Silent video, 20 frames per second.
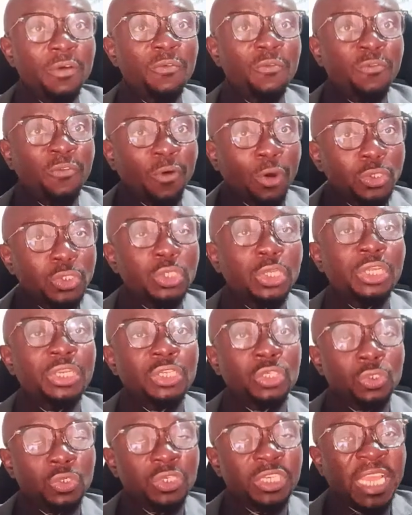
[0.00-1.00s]
forced
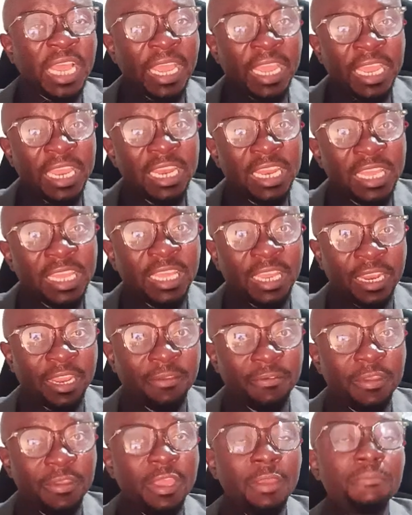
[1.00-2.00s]
into their early
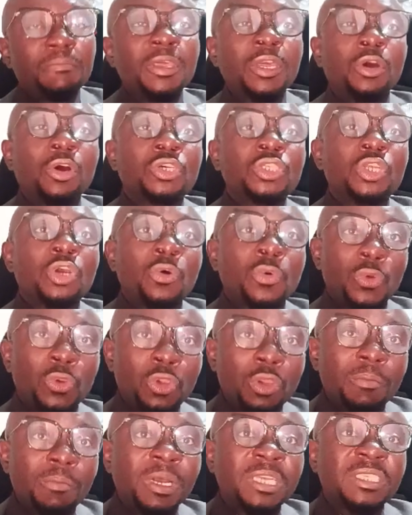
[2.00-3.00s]
grave because of
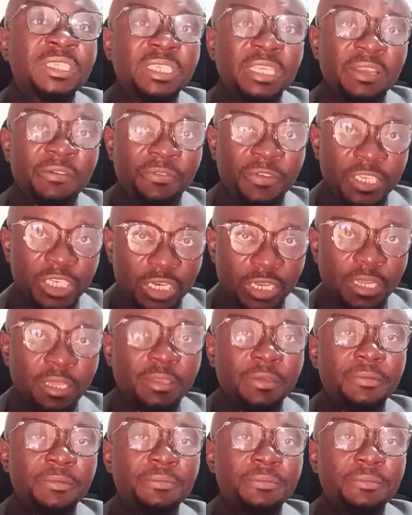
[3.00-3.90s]
human selfishness,